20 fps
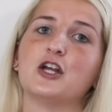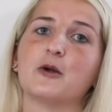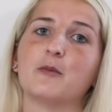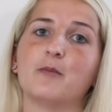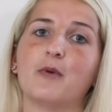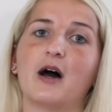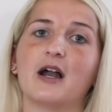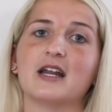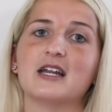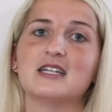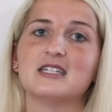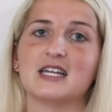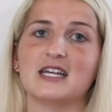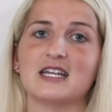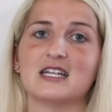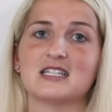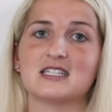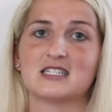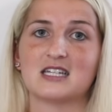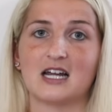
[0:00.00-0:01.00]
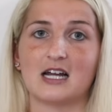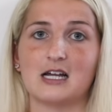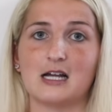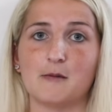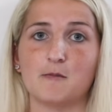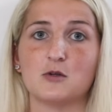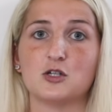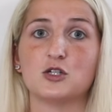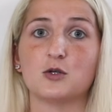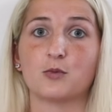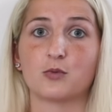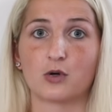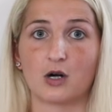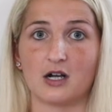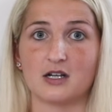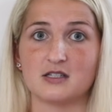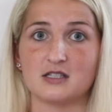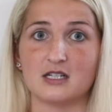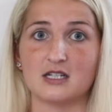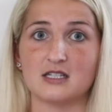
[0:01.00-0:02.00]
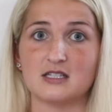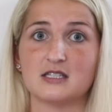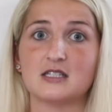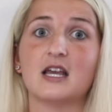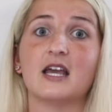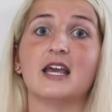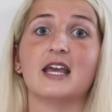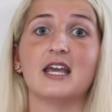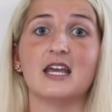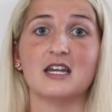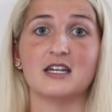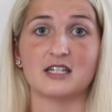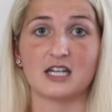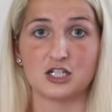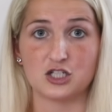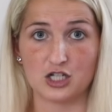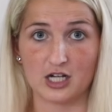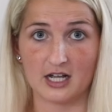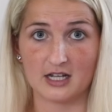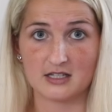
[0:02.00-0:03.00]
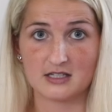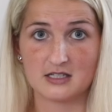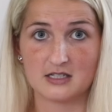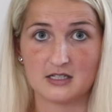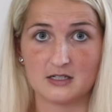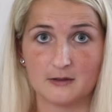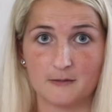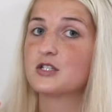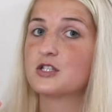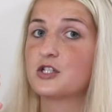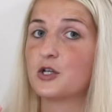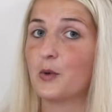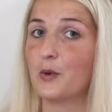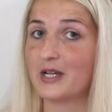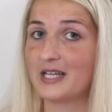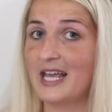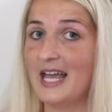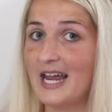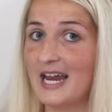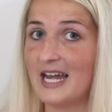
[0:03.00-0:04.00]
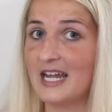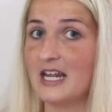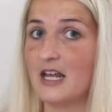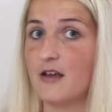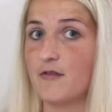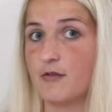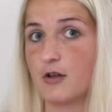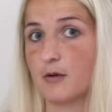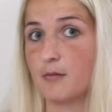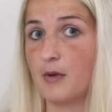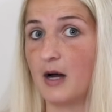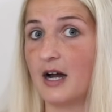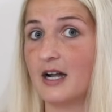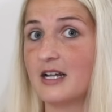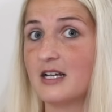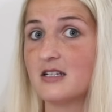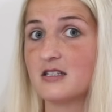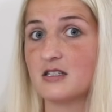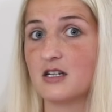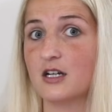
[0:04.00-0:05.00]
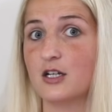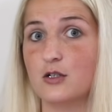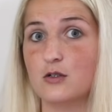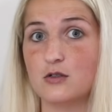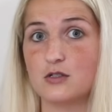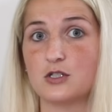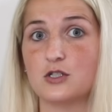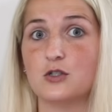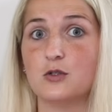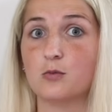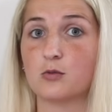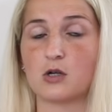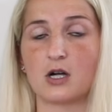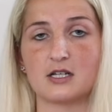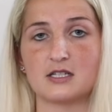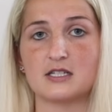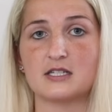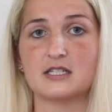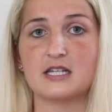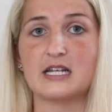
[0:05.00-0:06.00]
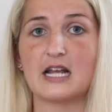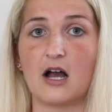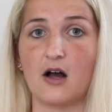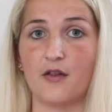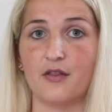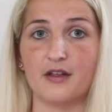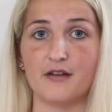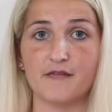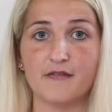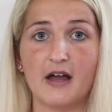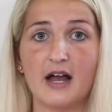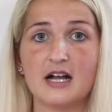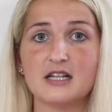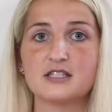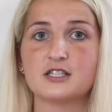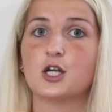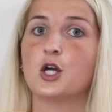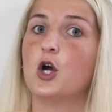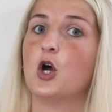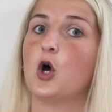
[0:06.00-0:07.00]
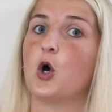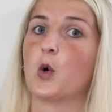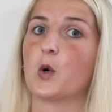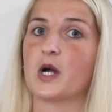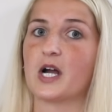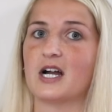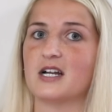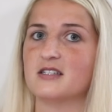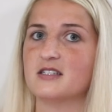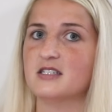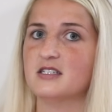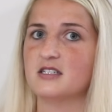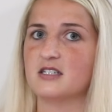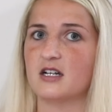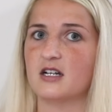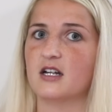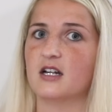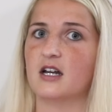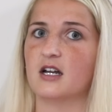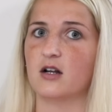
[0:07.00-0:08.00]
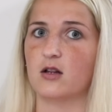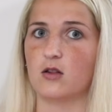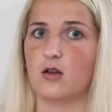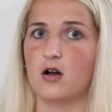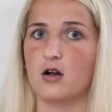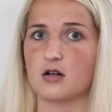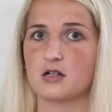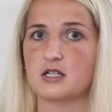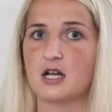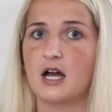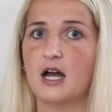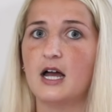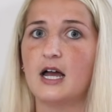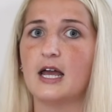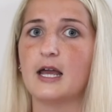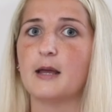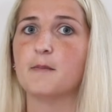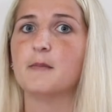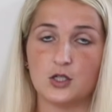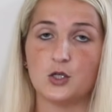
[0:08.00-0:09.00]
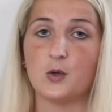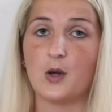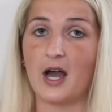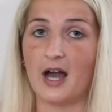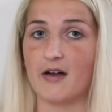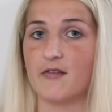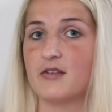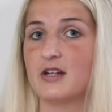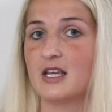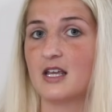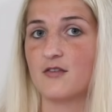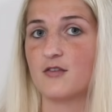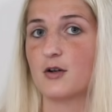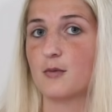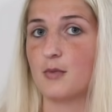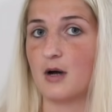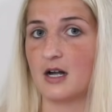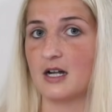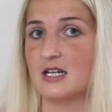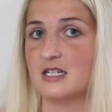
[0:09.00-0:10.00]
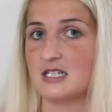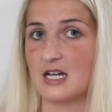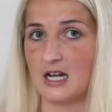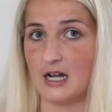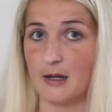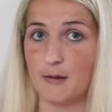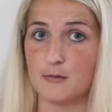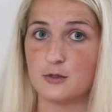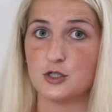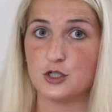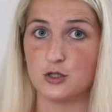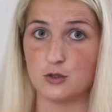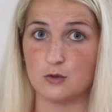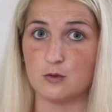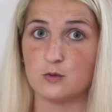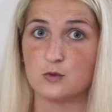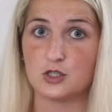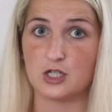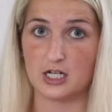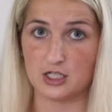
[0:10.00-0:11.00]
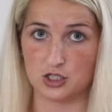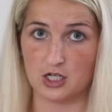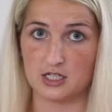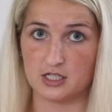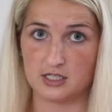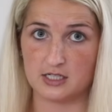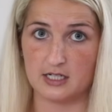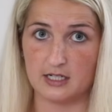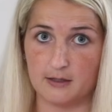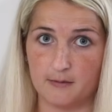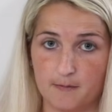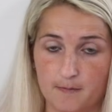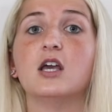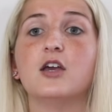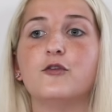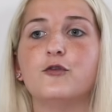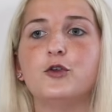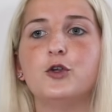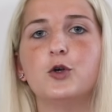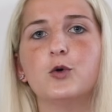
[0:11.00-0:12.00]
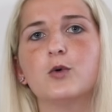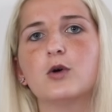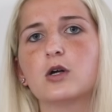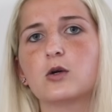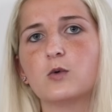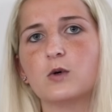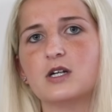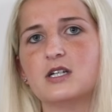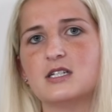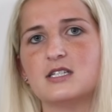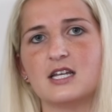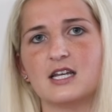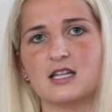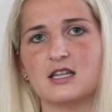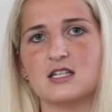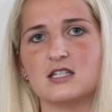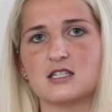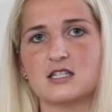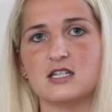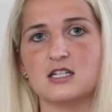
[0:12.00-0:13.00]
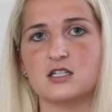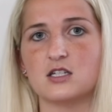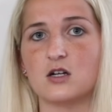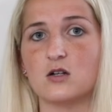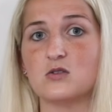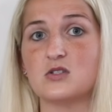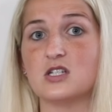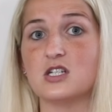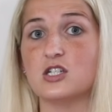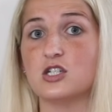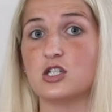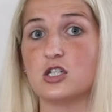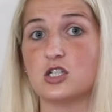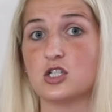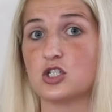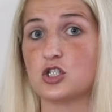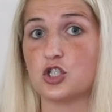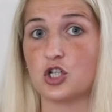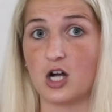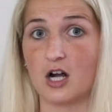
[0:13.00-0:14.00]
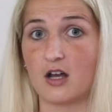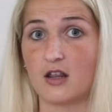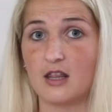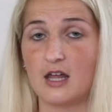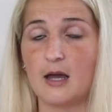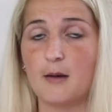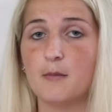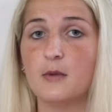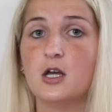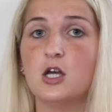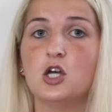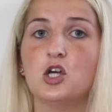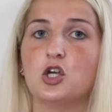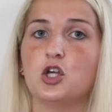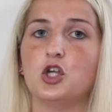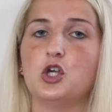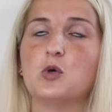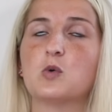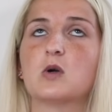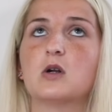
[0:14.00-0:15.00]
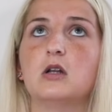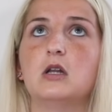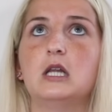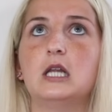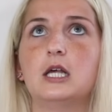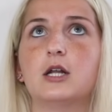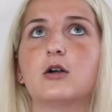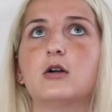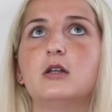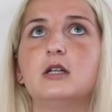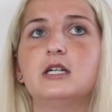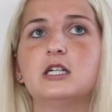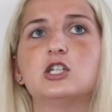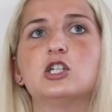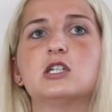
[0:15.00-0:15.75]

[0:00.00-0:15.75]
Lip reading: your body takes time to process and digest. So again, if your body is not used to processing healthy fats or hasn't done it in a long time, you have to give your body time to digest it. If you are going to take these ketones and just chug them, you are literally